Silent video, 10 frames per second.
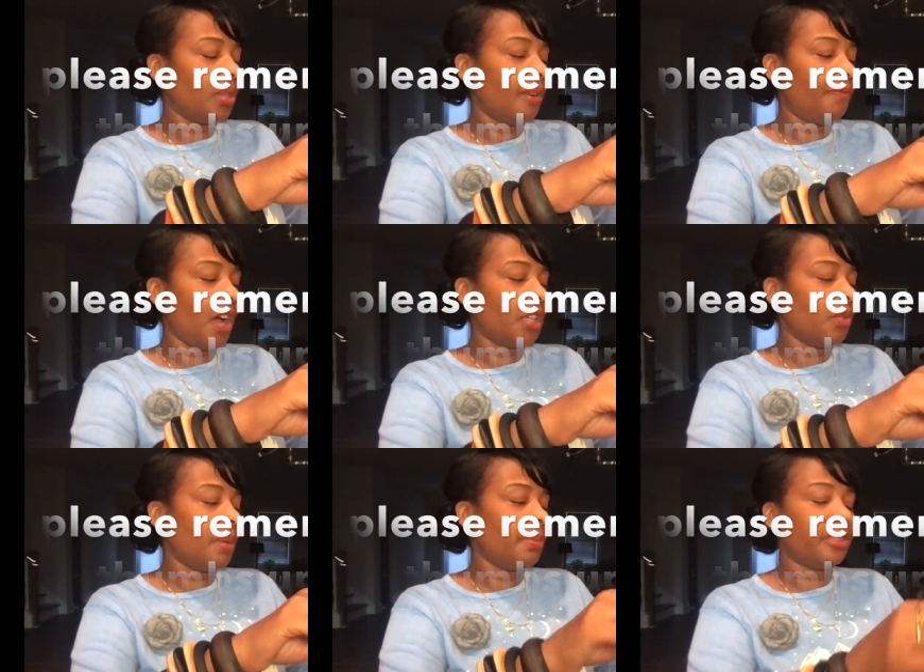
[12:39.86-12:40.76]
a
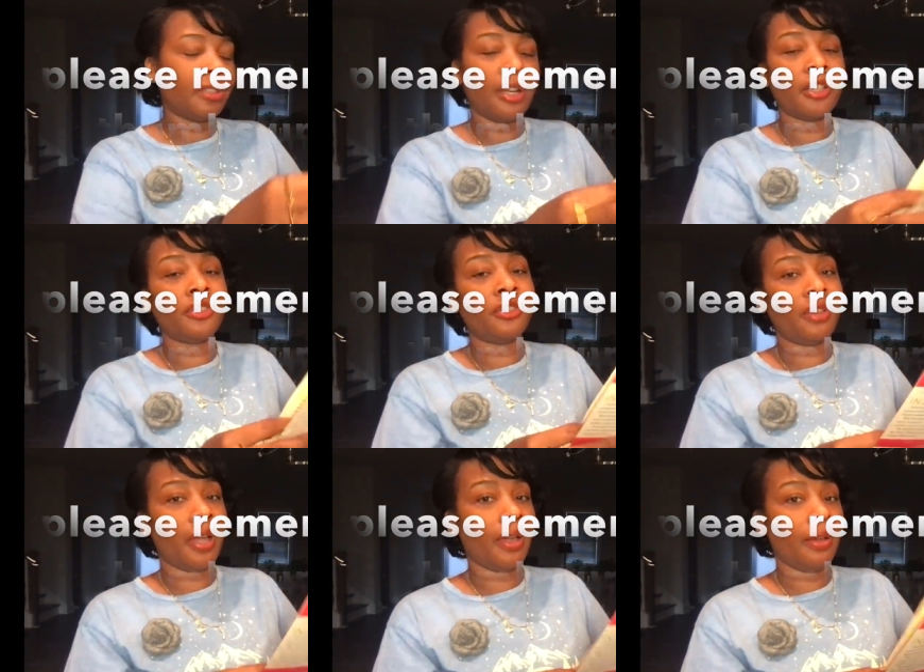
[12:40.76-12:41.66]
follow up massage,
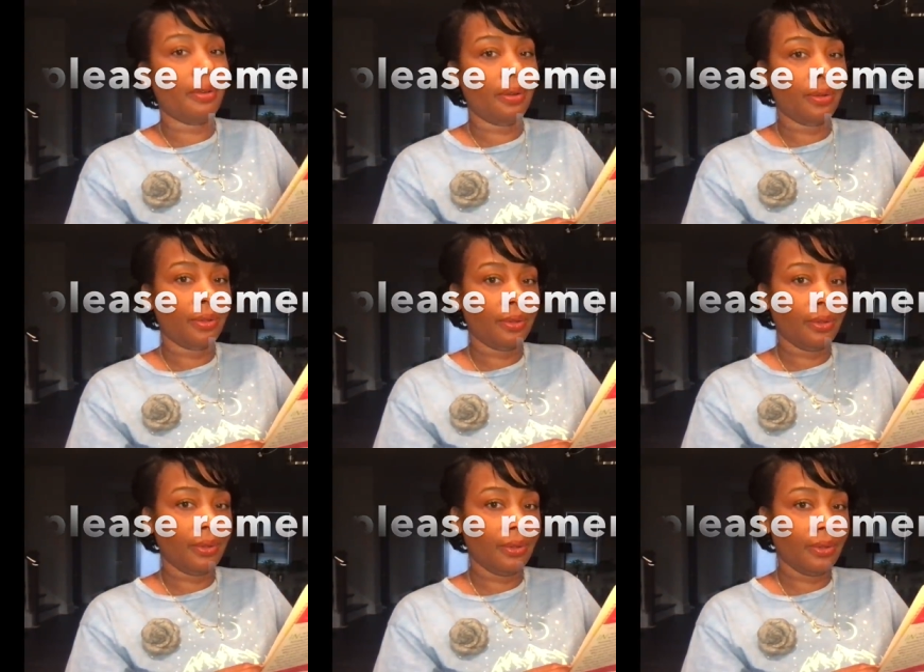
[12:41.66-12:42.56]
child.
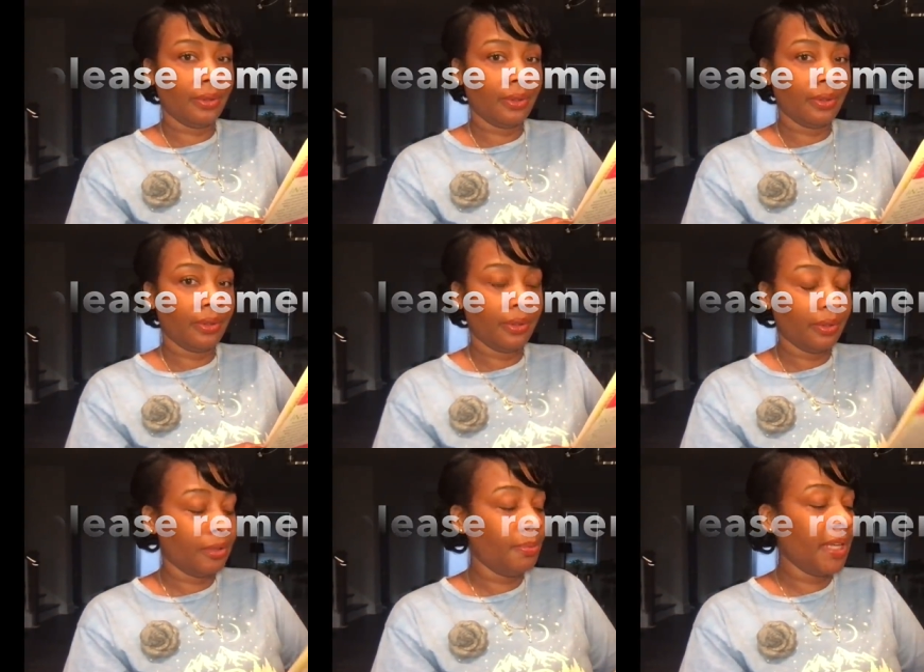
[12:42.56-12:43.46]

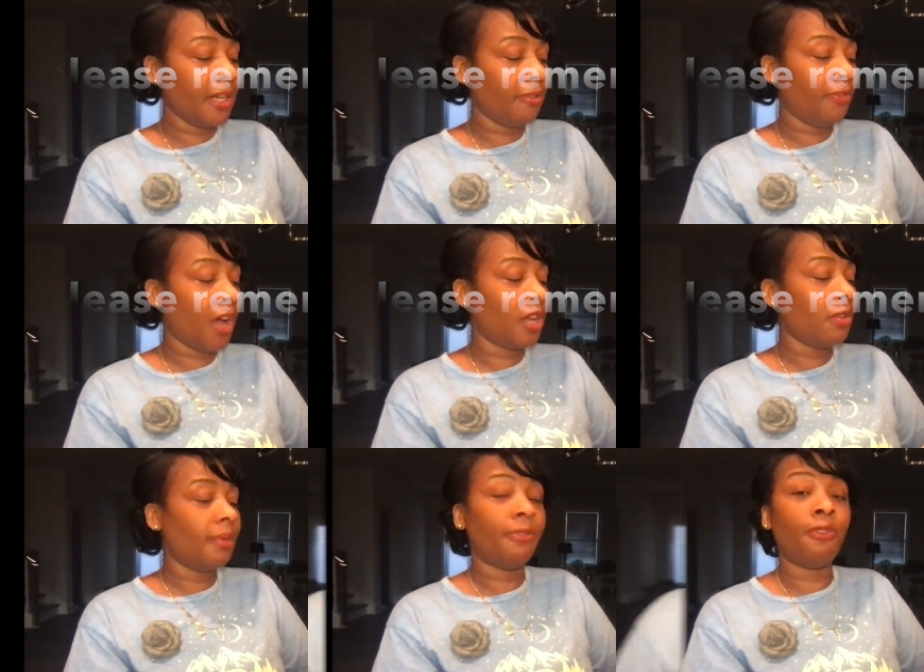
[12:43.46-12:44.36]
You mean a follow up?